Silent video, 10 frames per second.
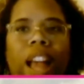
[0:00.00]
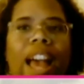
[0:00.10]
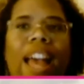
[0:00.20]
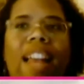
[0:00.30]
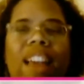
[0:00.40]

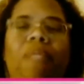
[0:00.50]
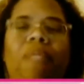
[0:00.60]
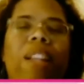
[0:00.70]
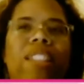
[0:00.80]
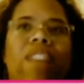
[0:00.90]
I allowed
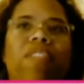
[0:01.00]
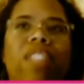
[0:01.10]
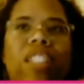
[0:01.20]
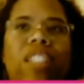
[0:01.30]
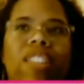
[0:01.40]
myself
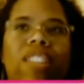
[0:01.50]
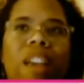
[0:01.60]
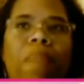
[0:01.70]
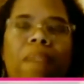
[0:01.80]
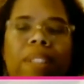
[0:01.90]
to
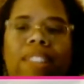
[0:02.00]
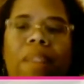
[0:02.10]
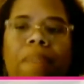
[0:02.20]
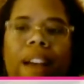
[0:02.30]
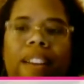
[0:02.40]
step up and
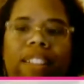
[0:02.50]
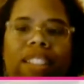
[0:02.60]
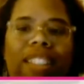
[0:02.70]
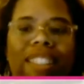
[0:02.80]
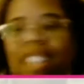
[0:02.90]
step out
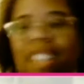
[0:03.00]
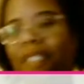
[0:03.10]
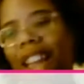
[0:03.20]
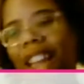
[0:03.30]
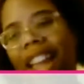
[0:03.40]
into
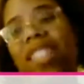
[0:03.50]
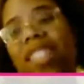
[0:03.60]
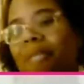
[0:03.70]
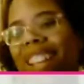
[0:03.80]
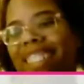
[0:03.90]
Stevie
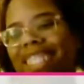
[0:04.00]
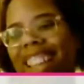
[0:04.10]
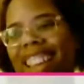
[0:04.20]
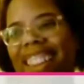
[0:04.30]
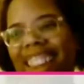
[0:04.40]
Aisha Mills,